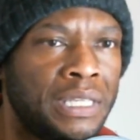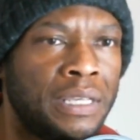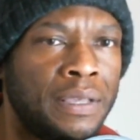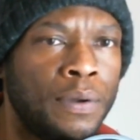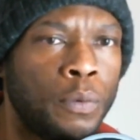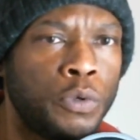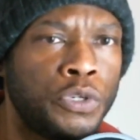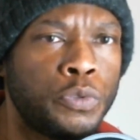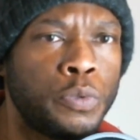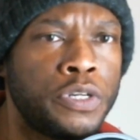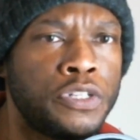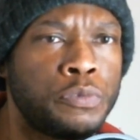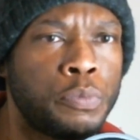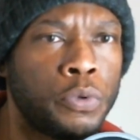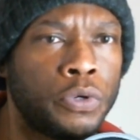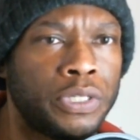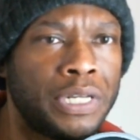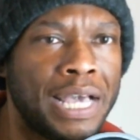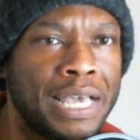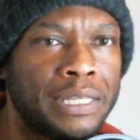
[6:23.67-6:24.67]
Which one is
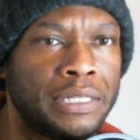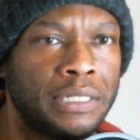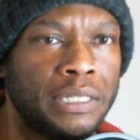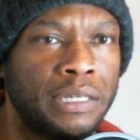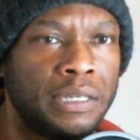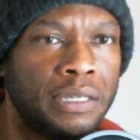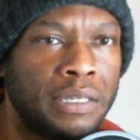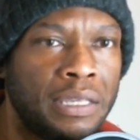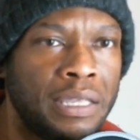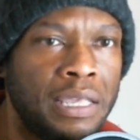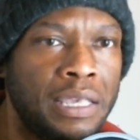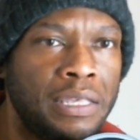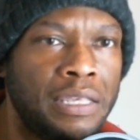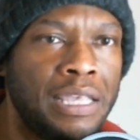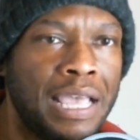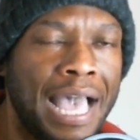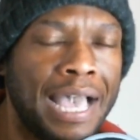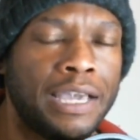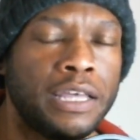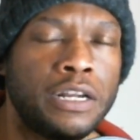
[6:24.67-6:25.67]
more likely?
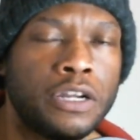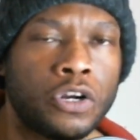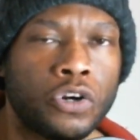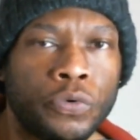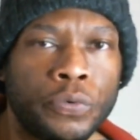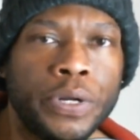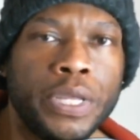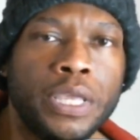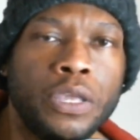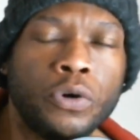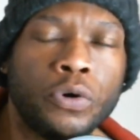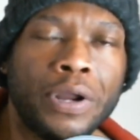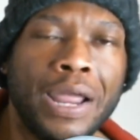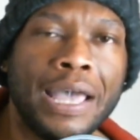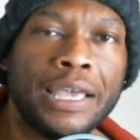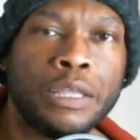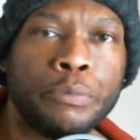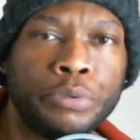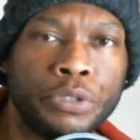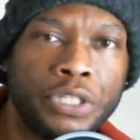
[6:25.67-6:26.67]
I can agree, or I
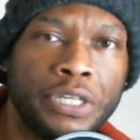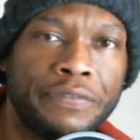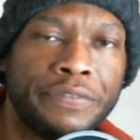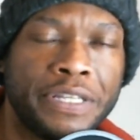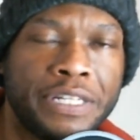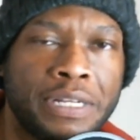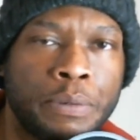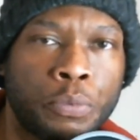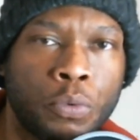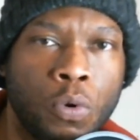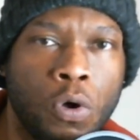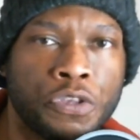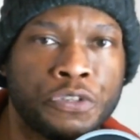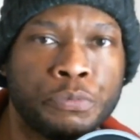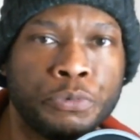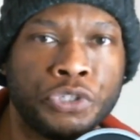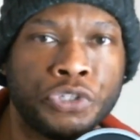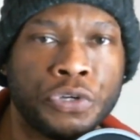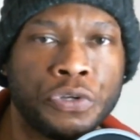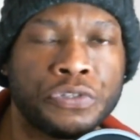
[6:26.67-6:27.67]
can believe that Deborah
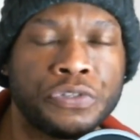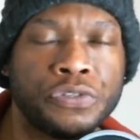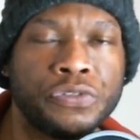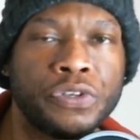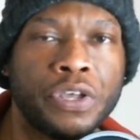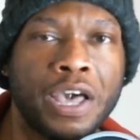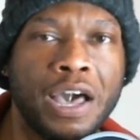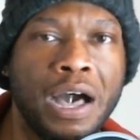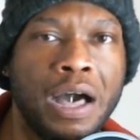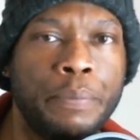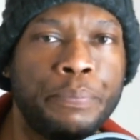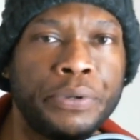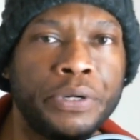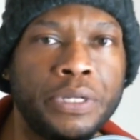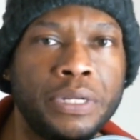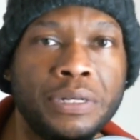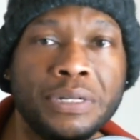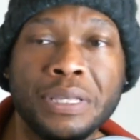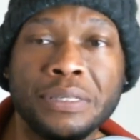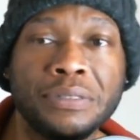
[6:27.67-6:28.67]
Wasserman Schultz is
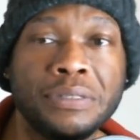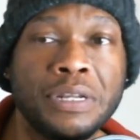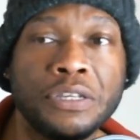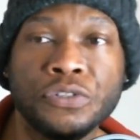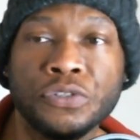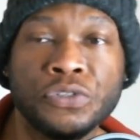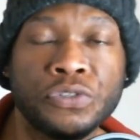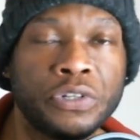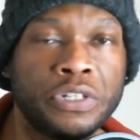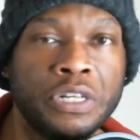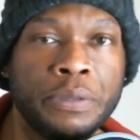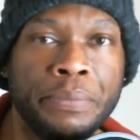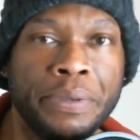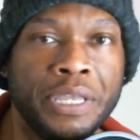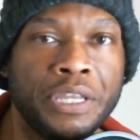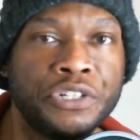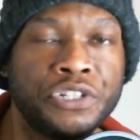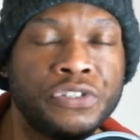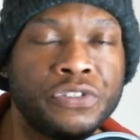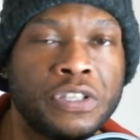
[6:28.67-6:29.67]
incompetent. Doesn't necessarily
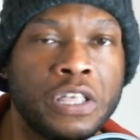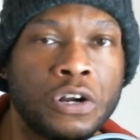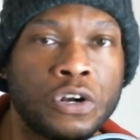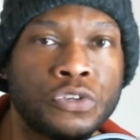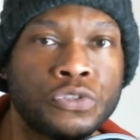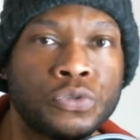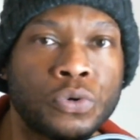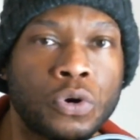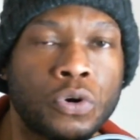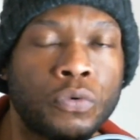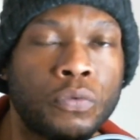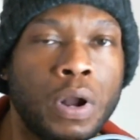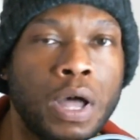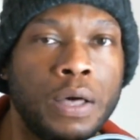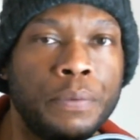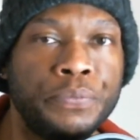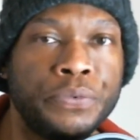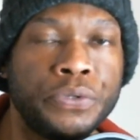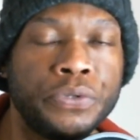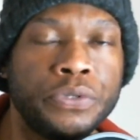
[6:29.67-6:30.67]
mean she's not also
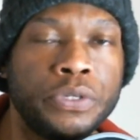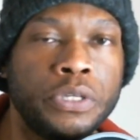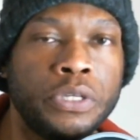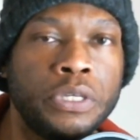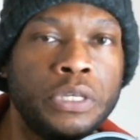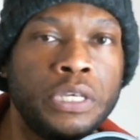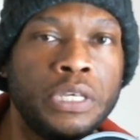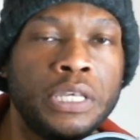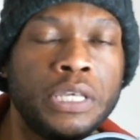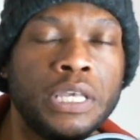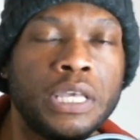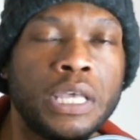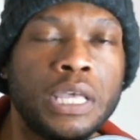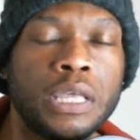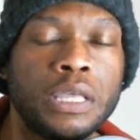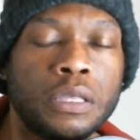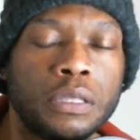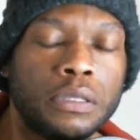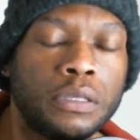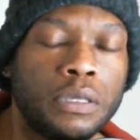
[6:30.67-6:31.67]
corrupt.
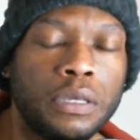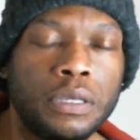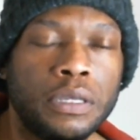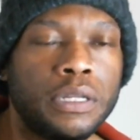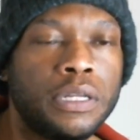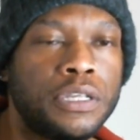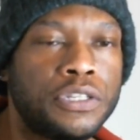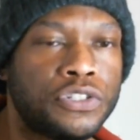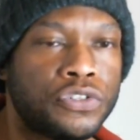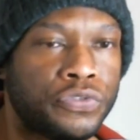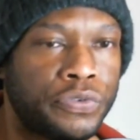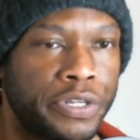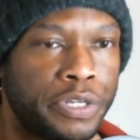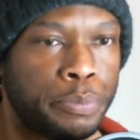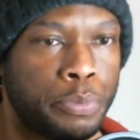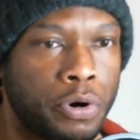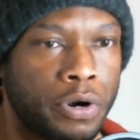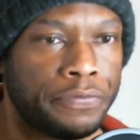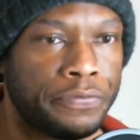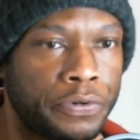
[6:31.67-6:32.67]
Let's just read the
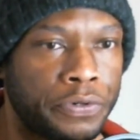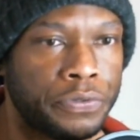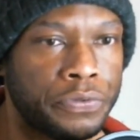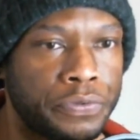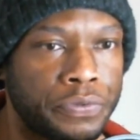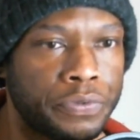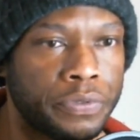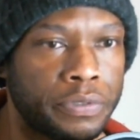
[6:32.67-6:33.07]
part first.